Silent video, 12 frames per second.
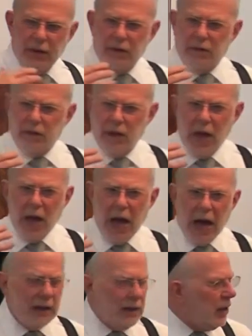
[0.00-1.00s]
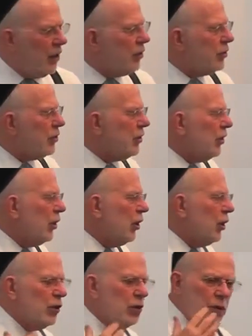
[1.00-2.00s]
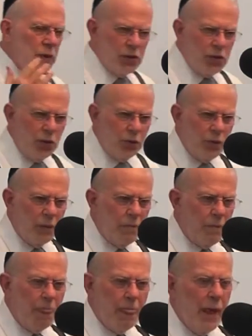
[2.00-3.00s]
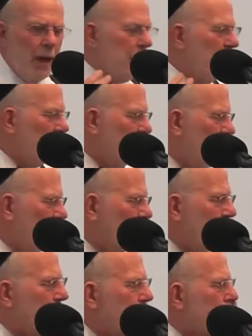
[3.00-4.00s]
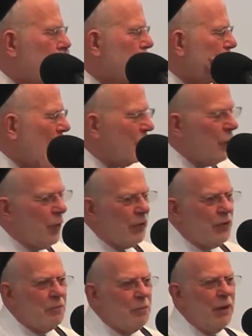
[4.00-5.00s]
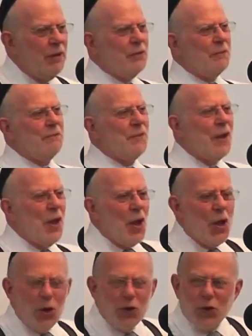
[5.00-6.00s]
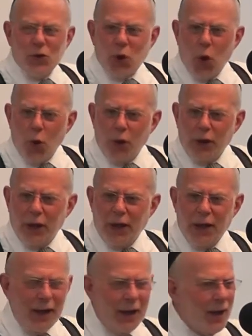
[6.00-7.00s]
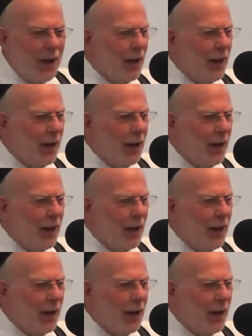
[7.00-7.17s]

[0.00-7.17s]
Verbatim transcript: these ideals to his children. My mother, may she rest in peace, was a totally